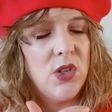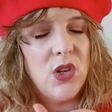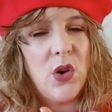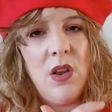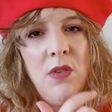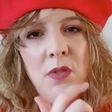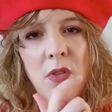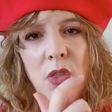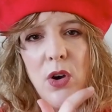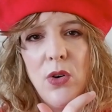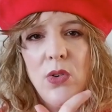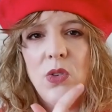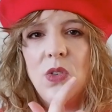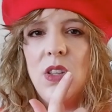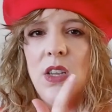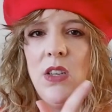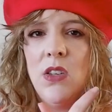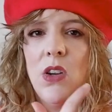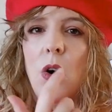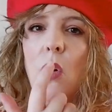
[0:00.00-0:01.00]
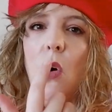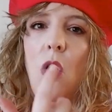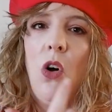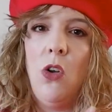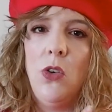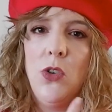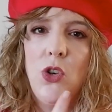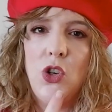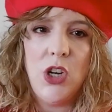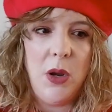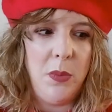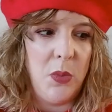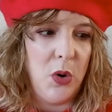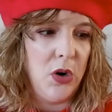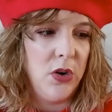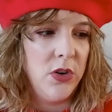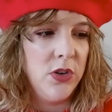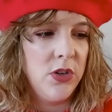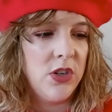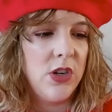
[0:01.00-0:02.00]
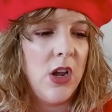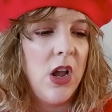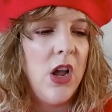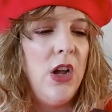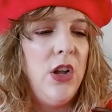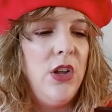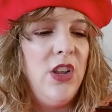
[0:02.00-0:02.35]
So even though these are all shimmers,